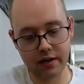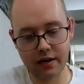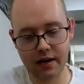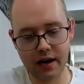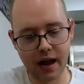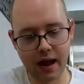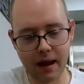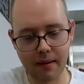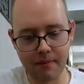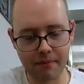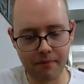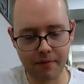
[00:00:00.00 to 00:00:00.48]

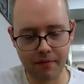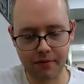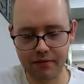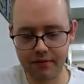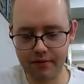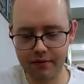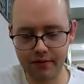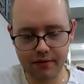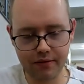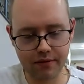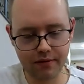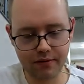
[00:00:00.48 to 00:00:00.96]
lamb,
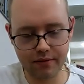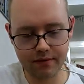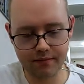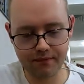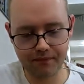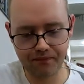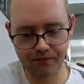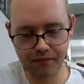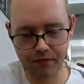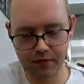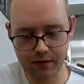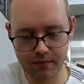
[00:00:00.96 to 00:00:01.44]

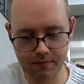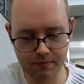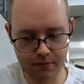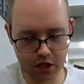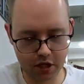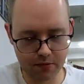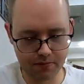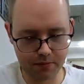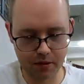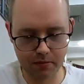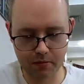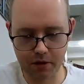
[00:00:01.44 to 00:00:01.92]

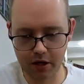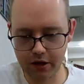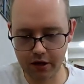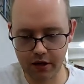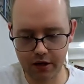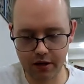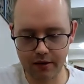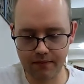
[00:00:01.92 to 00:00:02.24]
beshbermak